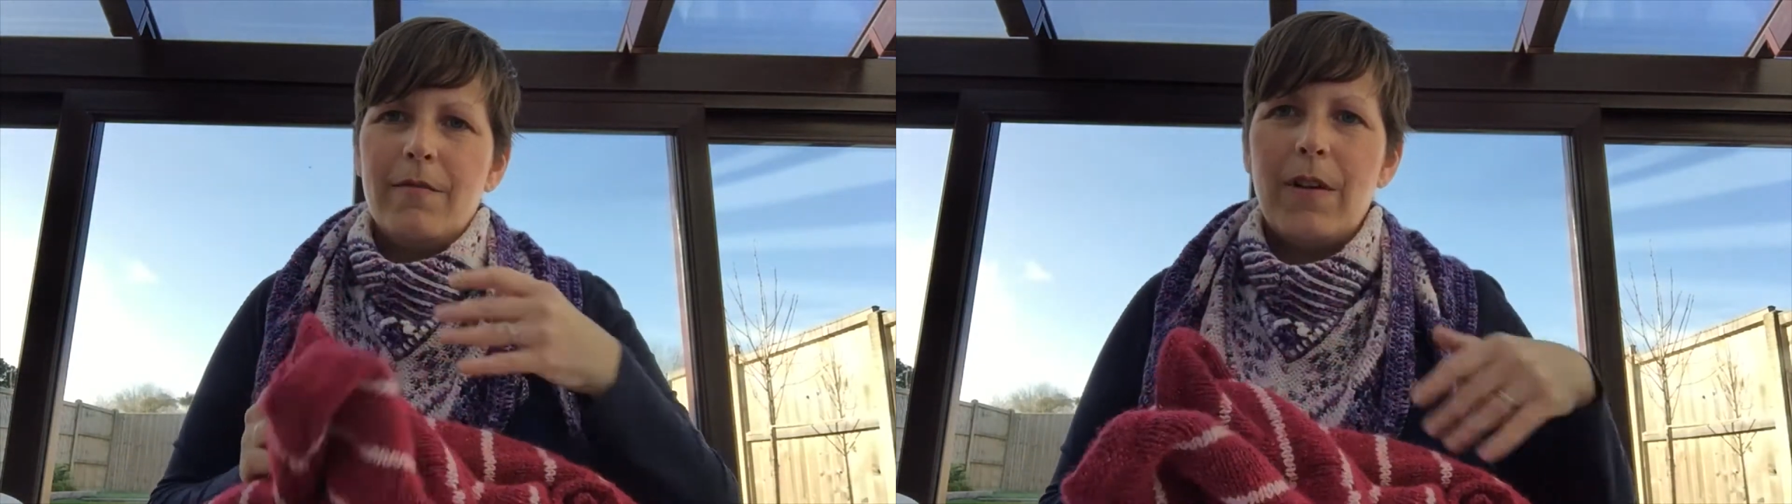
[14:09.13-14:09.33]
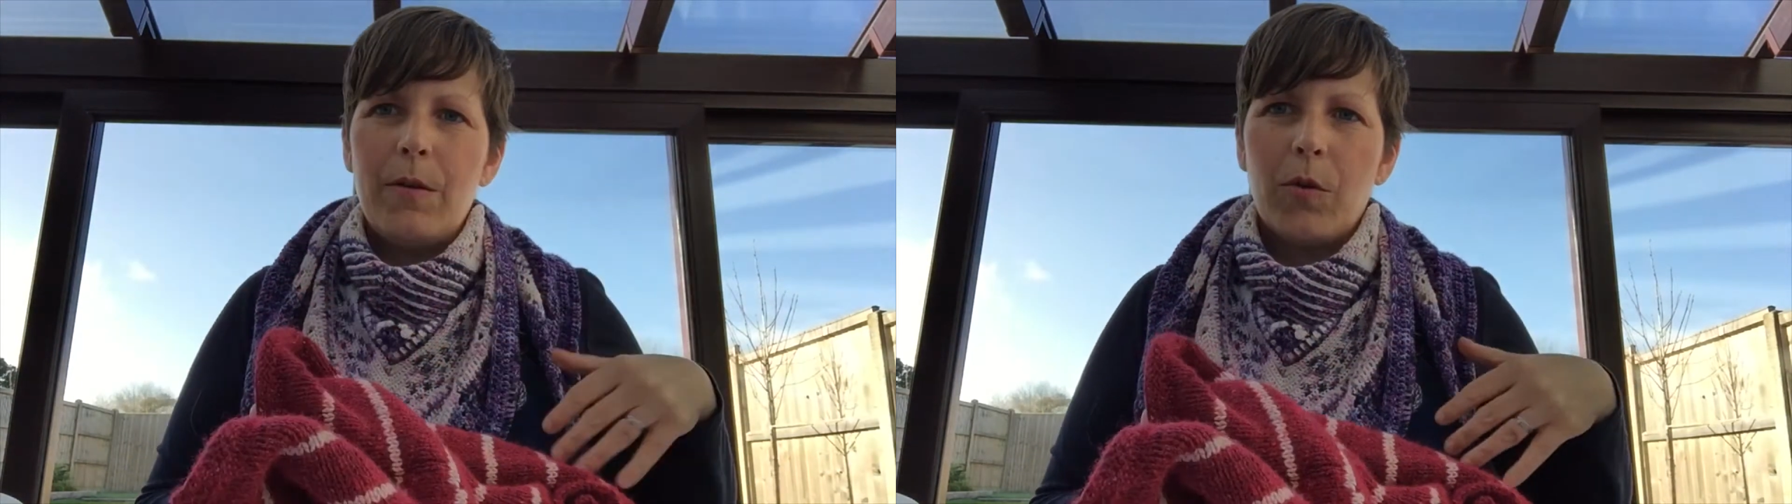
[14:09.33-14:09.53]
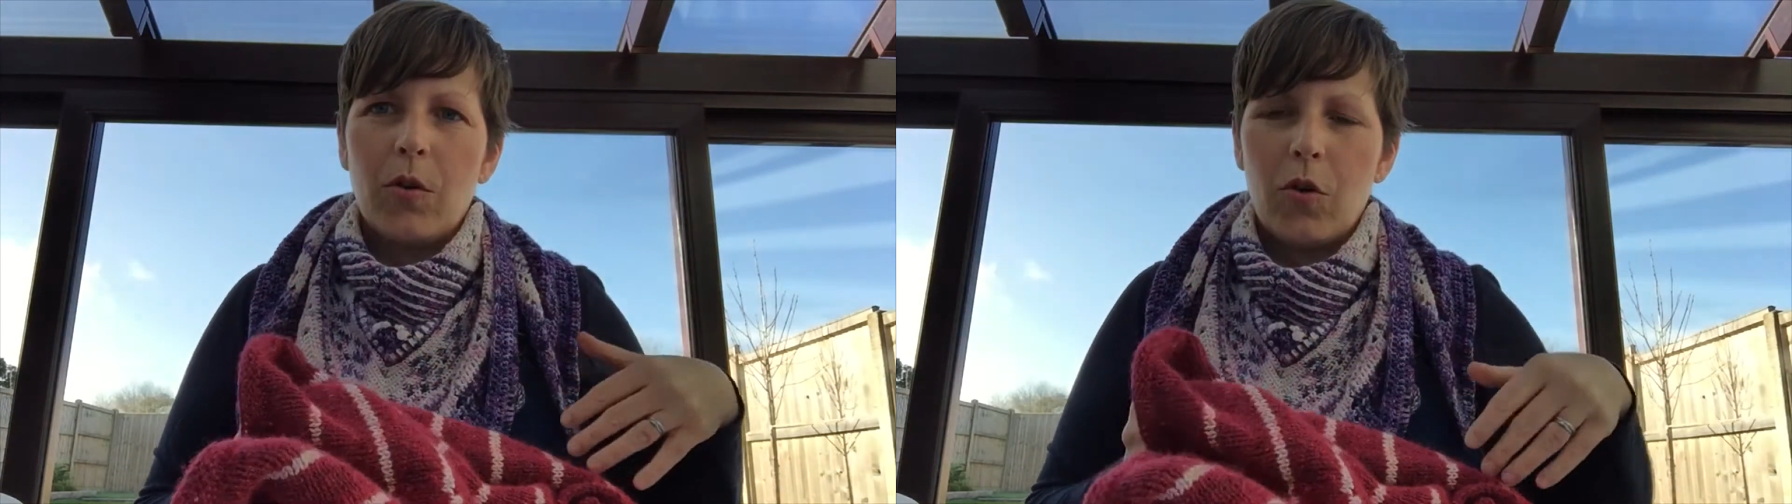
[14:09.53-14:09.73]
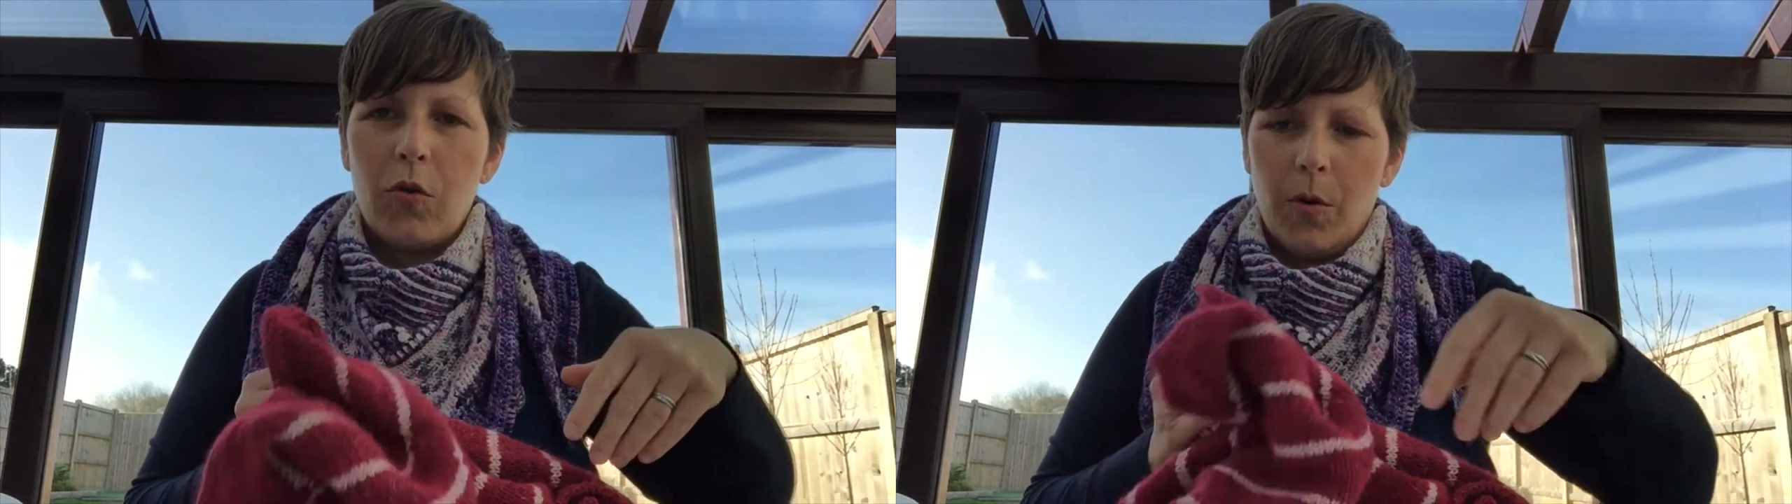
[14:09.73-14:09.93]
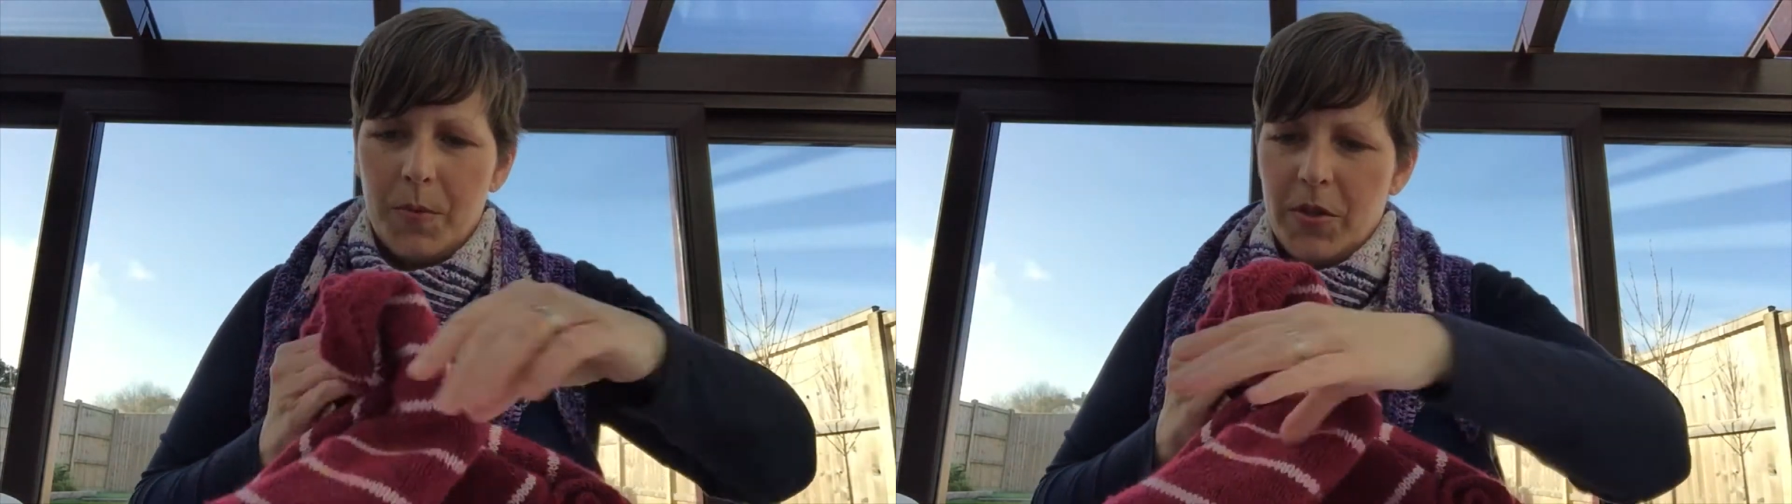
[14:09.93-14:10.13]
really want a
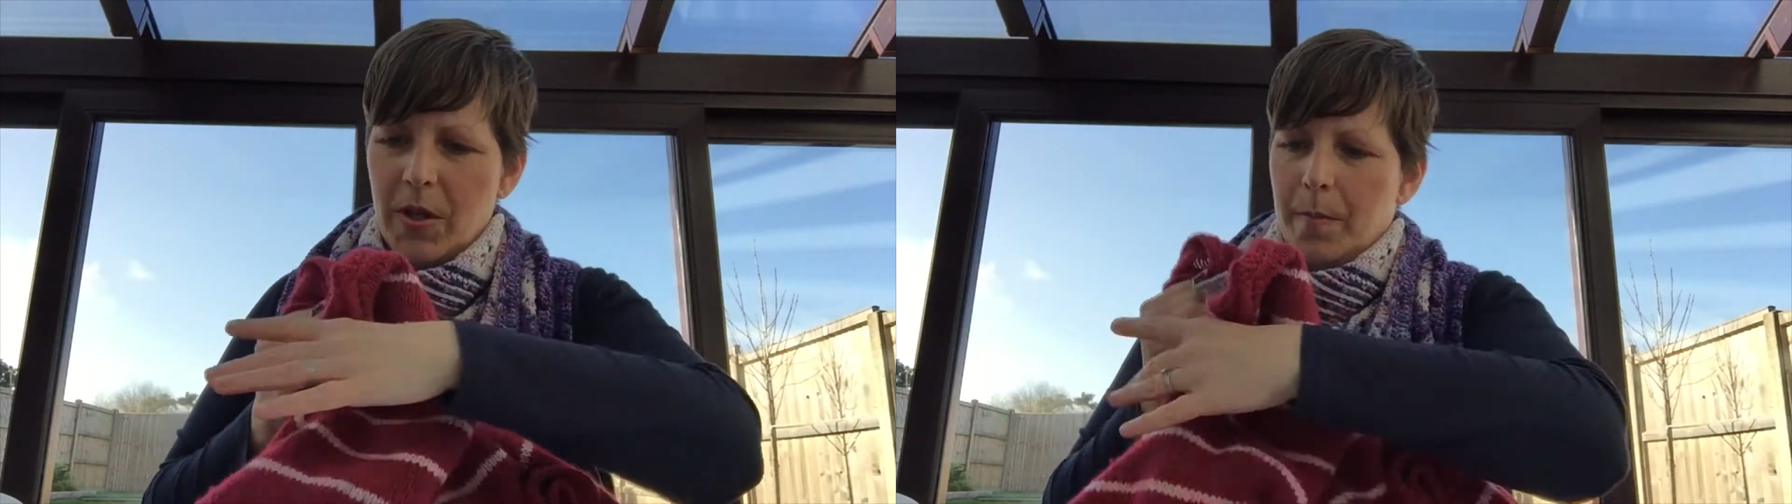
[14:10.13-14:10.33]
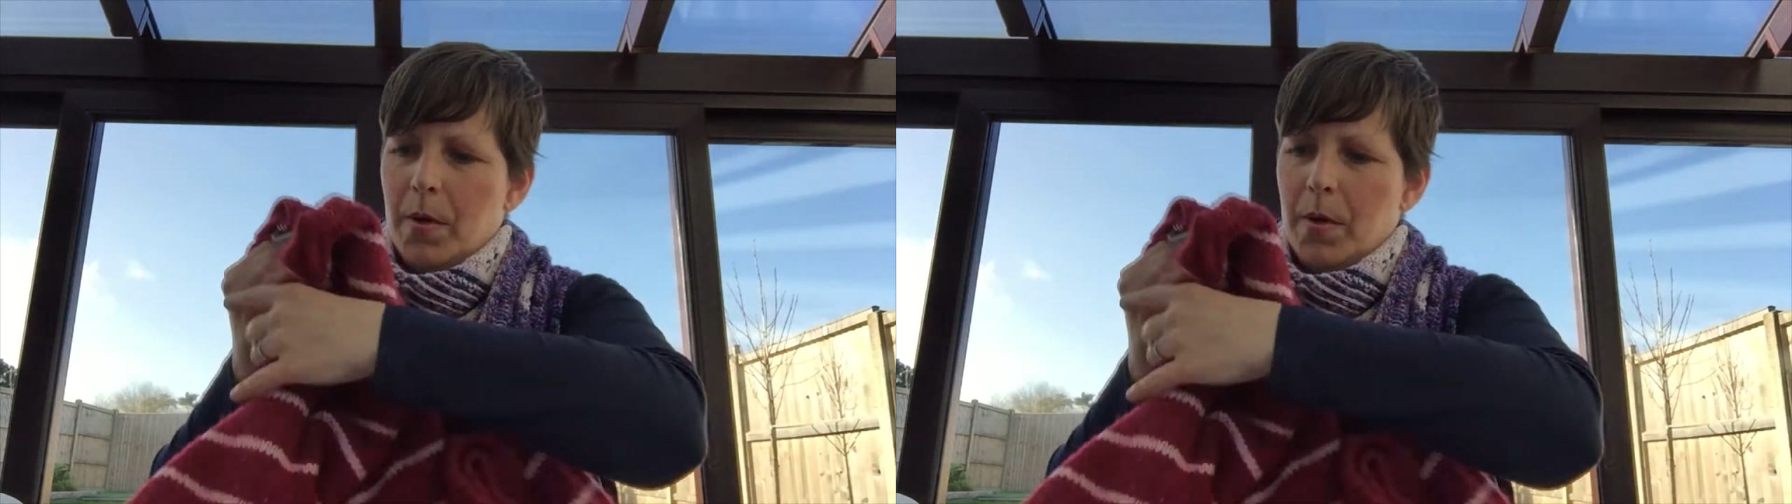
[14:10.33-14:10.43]
cropped jump.